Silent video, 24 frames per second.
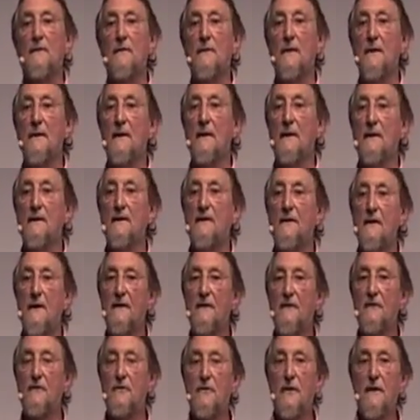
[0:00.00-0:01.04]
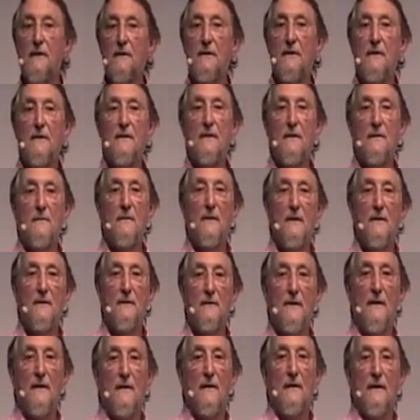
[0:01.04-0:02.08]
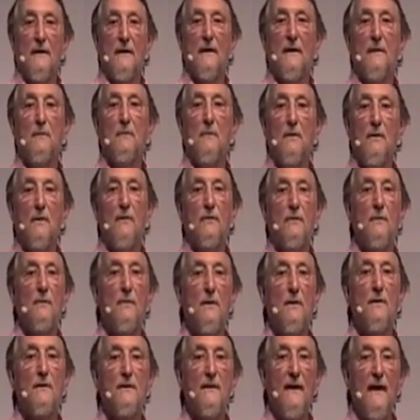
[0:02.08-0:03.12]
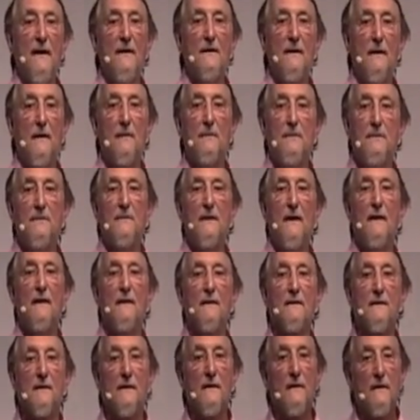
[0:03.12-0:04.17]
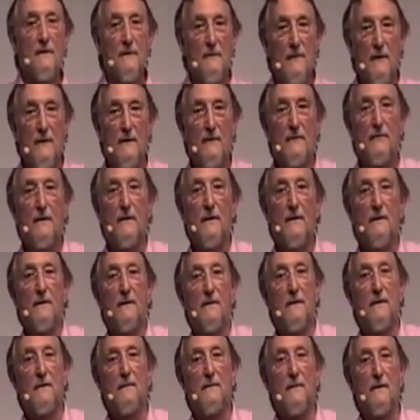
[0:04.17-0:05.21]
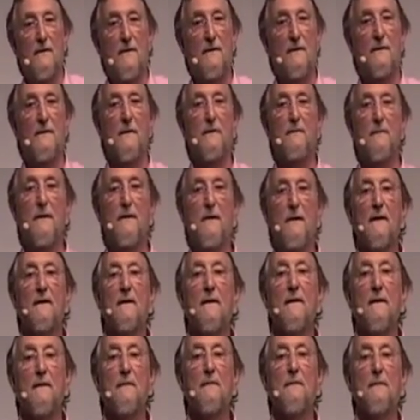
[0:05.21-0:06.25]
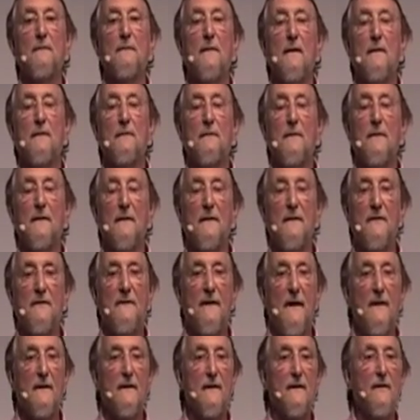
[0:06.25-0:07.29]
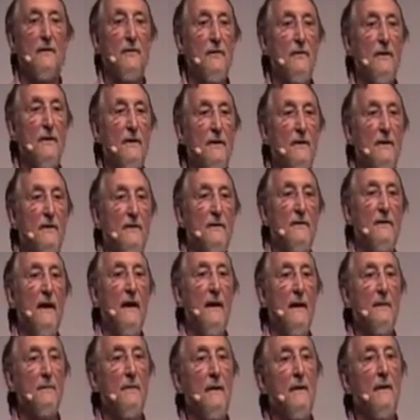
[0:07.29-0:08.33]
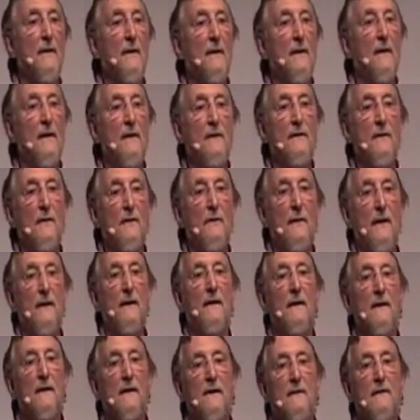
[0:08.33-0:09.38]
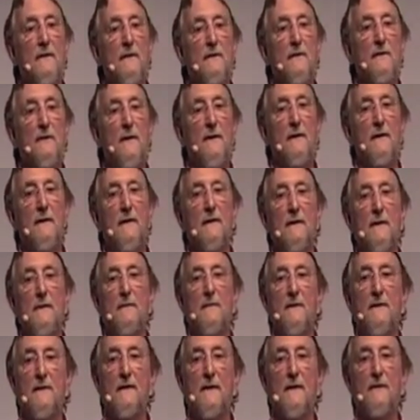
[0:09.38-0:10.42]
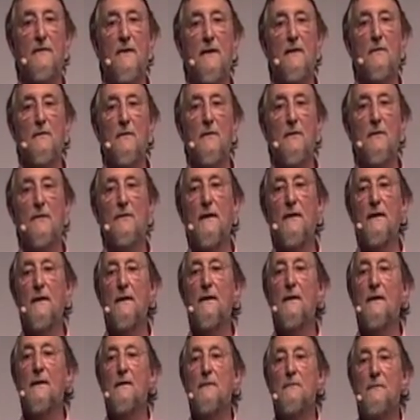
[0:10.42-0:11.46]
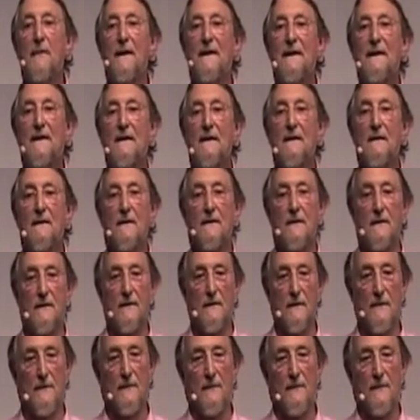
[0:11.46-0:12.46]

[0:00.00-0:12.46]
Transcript: Instead of treating them as immovable, dead objects, we treated them as we've taken a first step on the way to treating them as living, moving beings.